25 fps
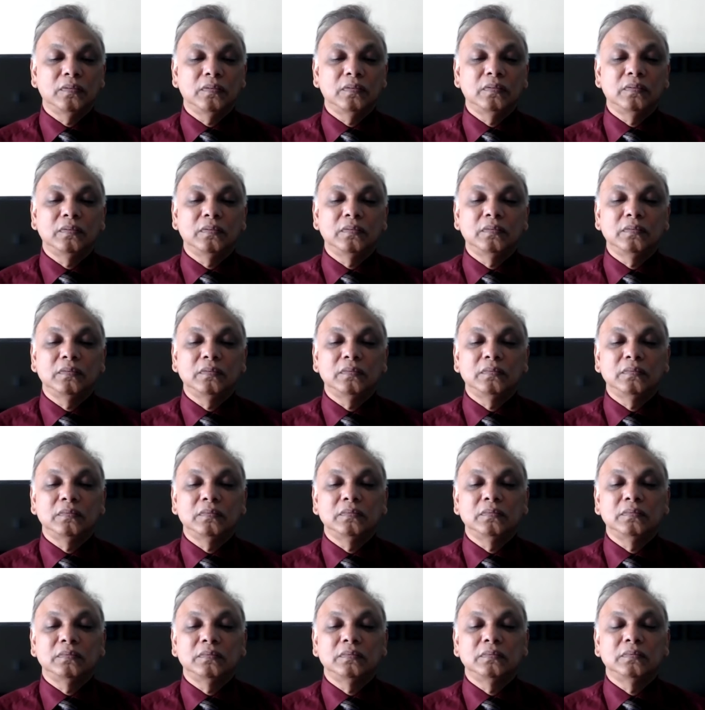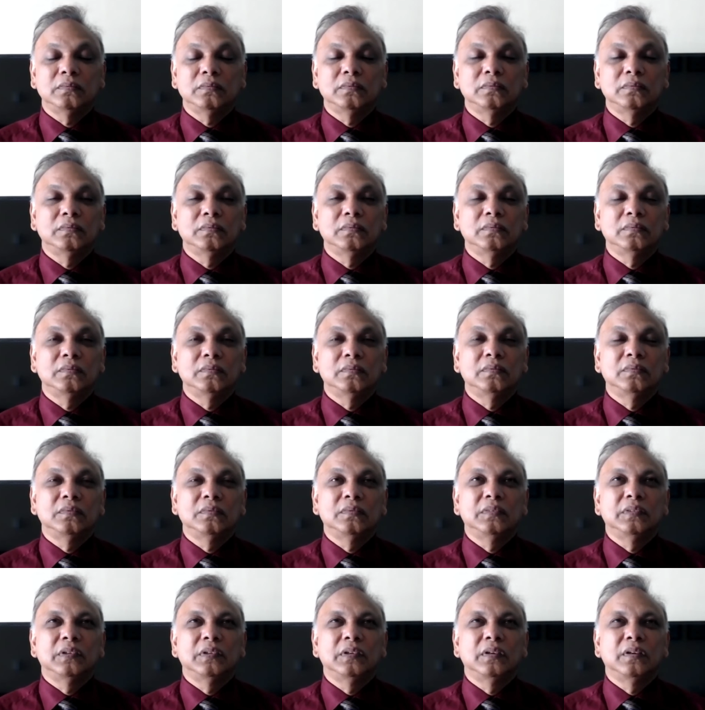
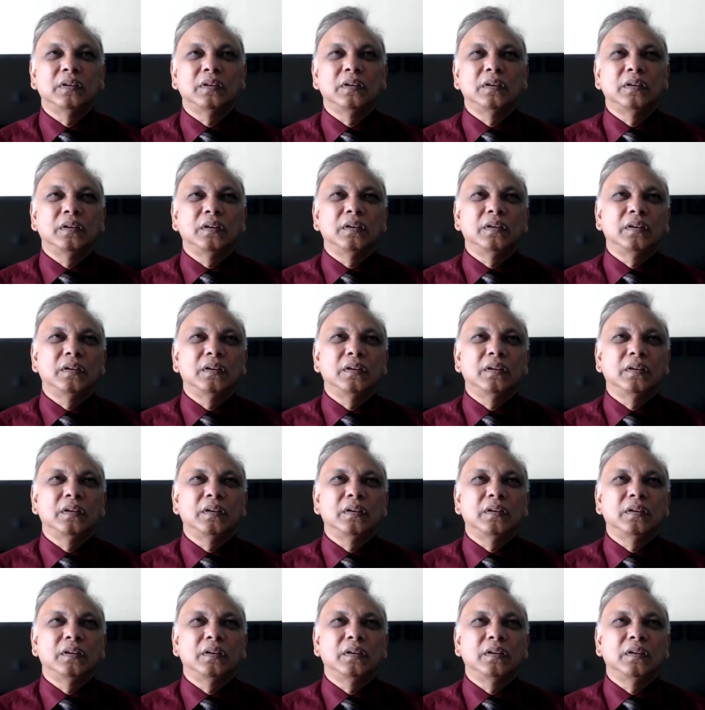Nobody speaks.